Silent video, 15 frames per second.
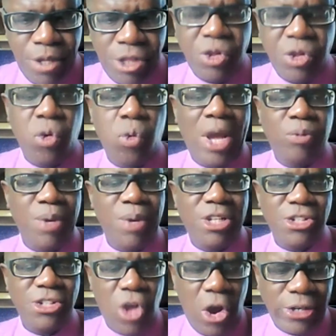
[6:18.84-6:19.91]
So when we
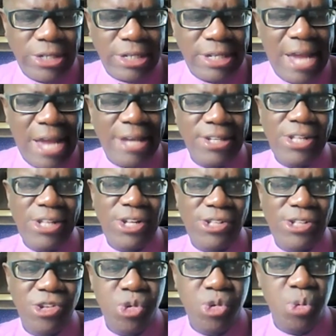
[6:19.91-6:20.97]
started in
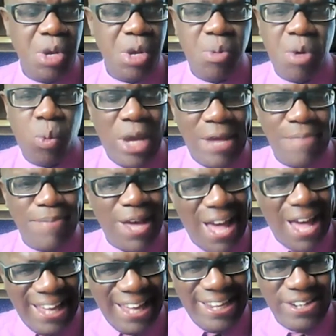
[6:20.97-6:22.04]
1962, we were way
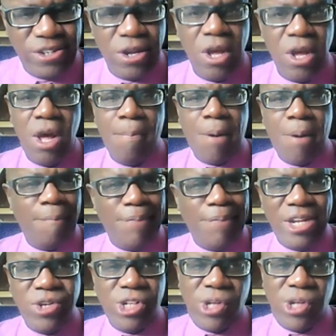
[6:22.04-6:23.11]
behind
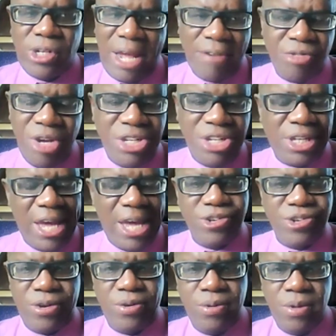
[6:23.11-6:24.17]
Barbados on every
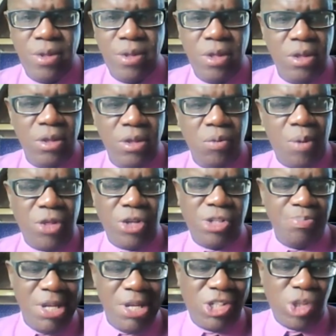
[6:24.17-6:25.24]
indicator, whether
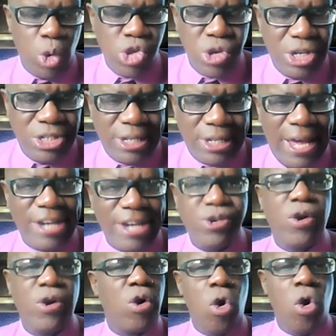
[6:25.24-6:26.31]
it be social
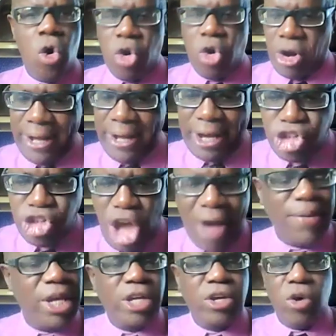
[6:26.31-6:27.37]
indicator or
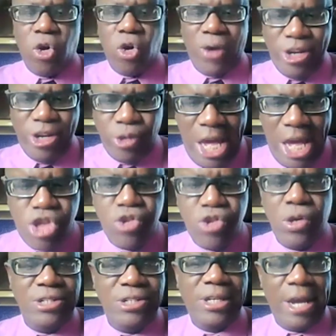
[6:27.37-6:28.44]
economic or
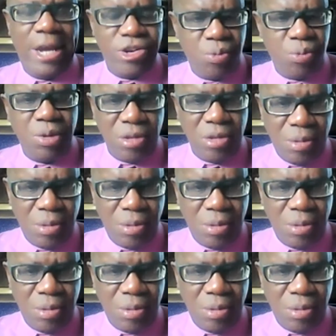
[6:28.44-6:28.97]
educational indicator.